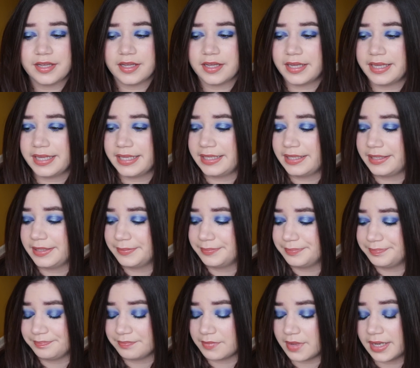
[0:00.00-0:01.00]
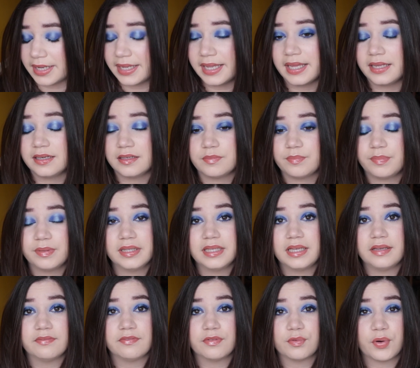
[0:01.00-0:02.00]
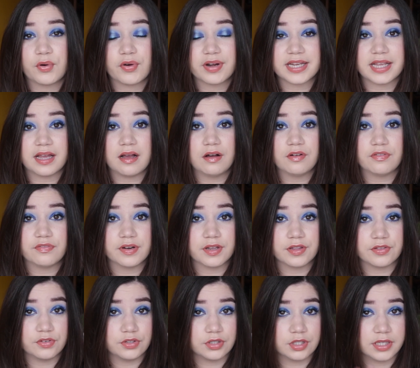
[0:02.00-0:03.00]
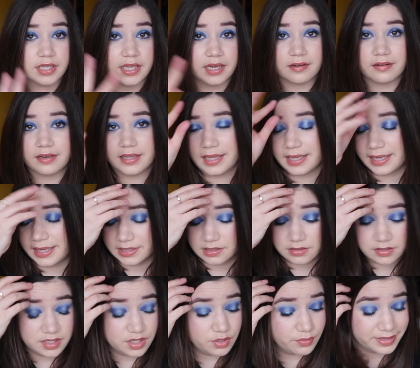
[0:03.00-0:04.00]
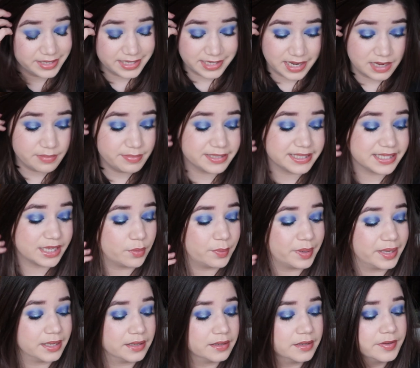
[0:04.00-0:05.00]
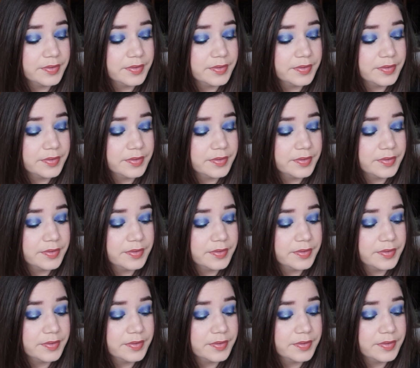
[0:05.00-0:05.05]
I can't believe we're already halfway through the year. Like, I don't know where time is going.